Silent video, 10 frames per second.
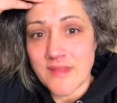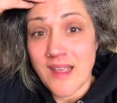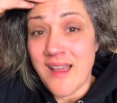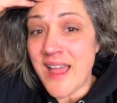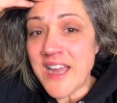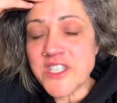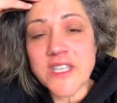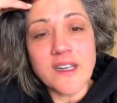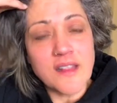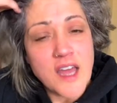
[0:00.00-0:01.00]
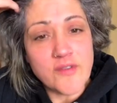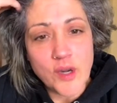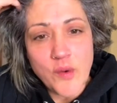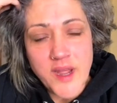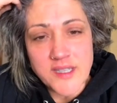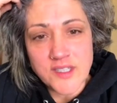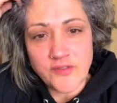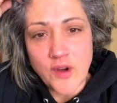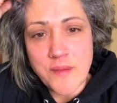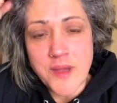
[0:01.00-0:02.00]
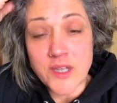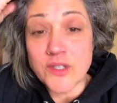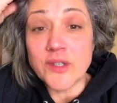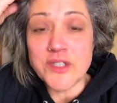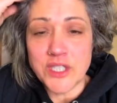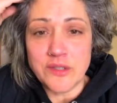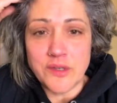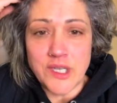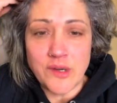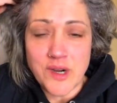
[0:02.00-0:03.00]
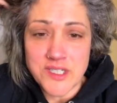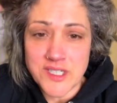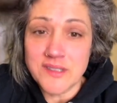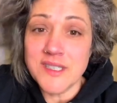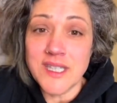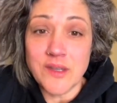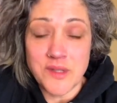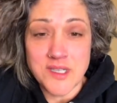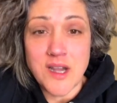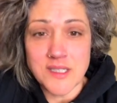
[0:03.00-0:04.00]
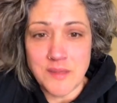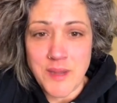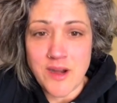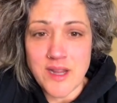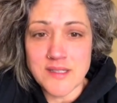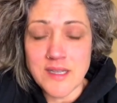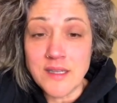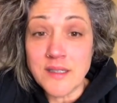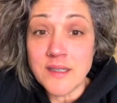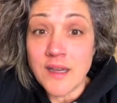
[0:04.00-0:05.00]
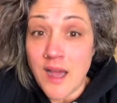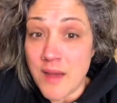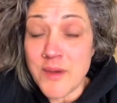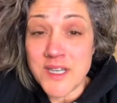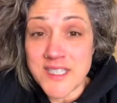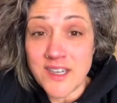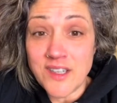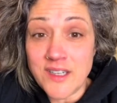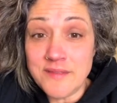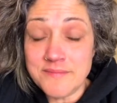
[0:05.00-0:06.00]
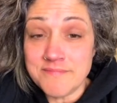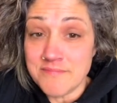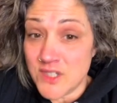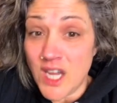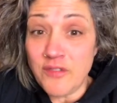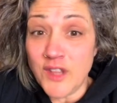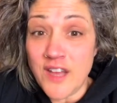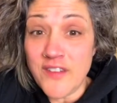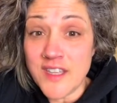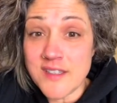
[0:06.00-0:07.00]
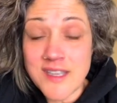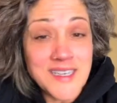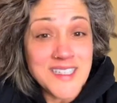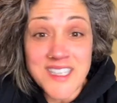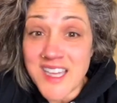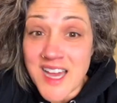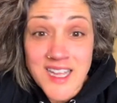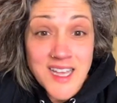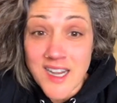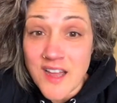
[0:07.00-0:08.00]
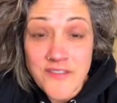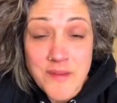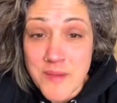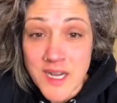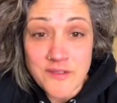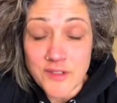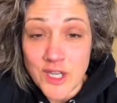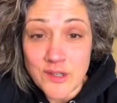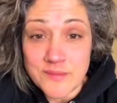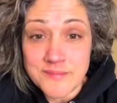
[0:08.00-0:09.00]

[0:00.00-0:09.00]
I actually get a lot of requests from adult children who are still dealing with toxic parents. I'm gonna tell you, tough love is you gotta cut off the money flow.